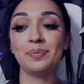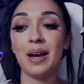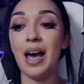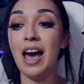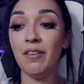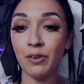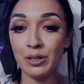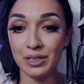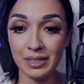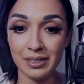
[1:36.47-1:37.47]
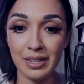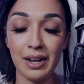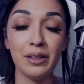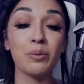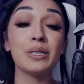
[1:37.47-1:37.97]
ever since
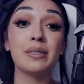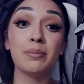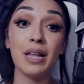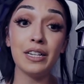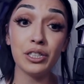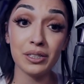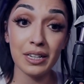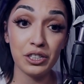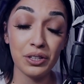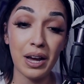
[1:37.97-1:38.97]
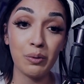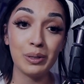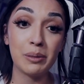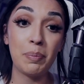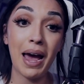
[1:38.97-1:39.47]
then, there was some legislation that
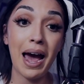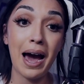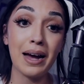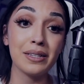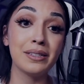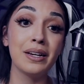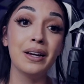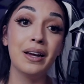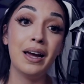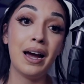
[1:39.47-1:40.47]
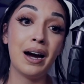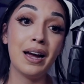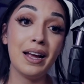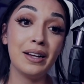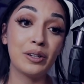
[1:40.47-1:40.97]
was passed,
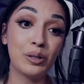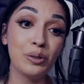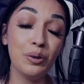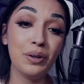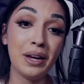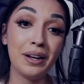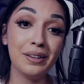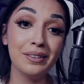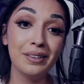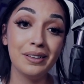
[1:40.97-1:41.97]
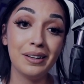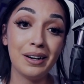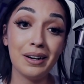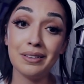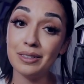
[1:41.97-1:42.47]
including
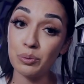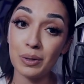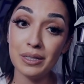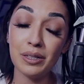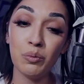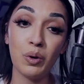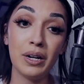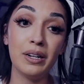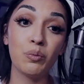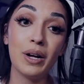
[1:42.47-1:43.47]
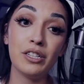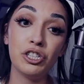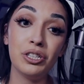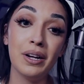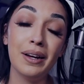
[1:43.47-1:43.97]
this recent one, in
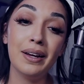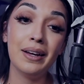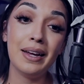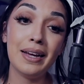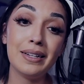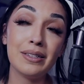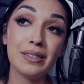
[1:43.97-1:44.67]
which it